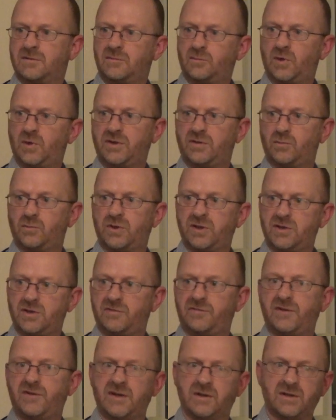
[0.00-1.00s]
when
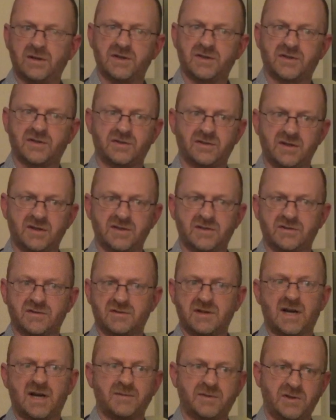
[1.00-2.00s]
you feel it's
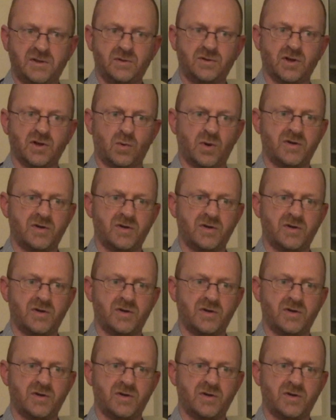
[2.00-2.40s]
time to use it,